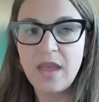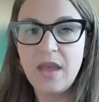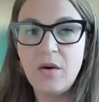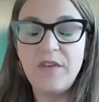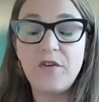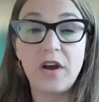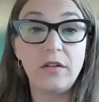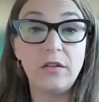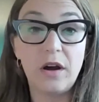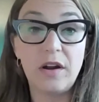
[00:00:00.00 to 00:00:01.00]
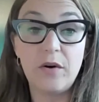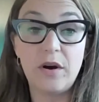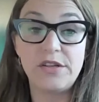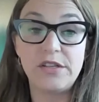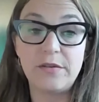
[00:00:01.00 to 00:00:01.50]
We've got a lot of
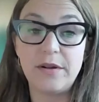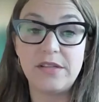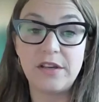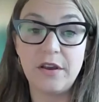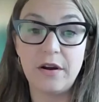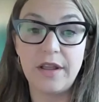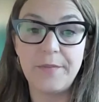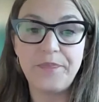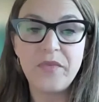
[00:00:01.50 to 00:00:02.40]
questions around security.